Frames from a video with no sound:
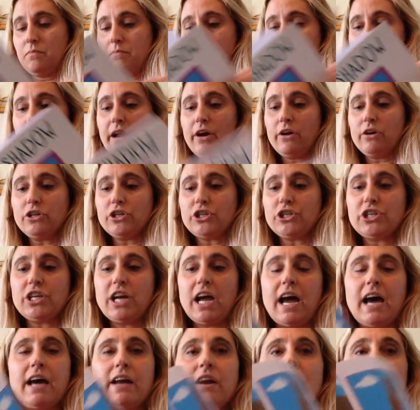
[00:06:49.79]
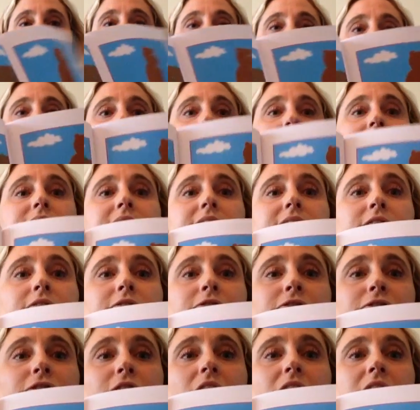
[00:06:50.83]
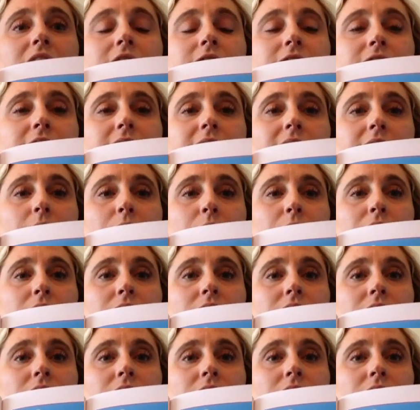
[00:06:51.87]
Bear's shadow was in front of him,